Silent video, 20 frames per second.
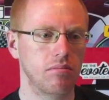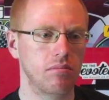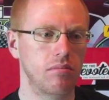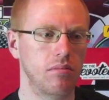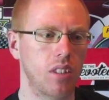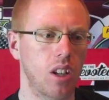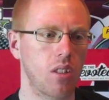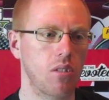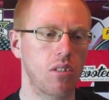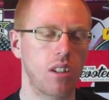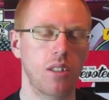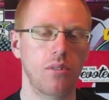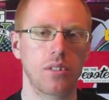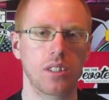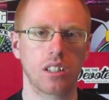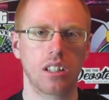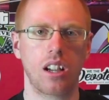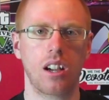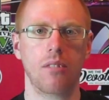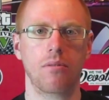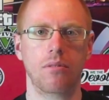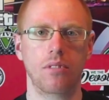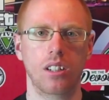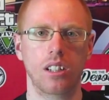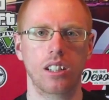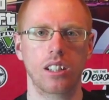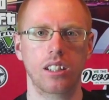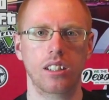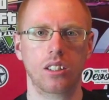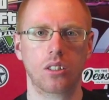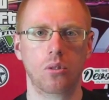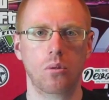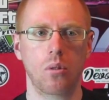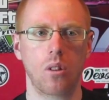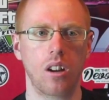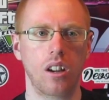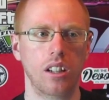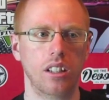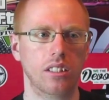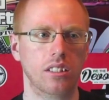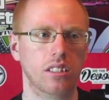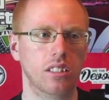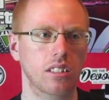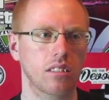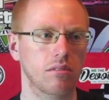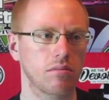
you know, live his life, really, in the quiet